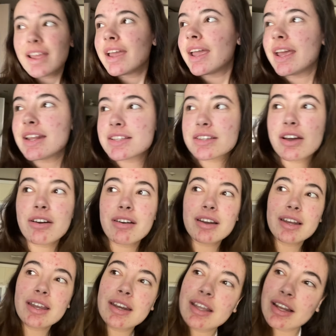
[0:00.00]
It is
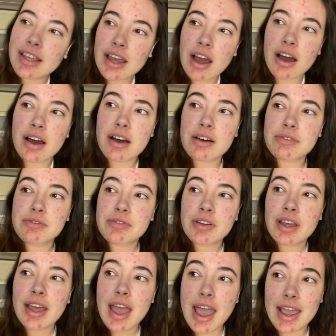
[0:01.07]
currently nearly half
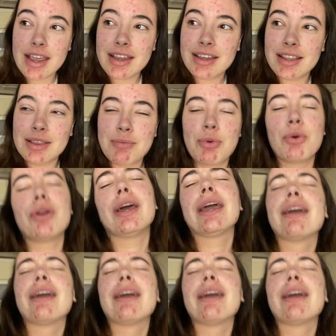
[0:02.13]
8 in the morning.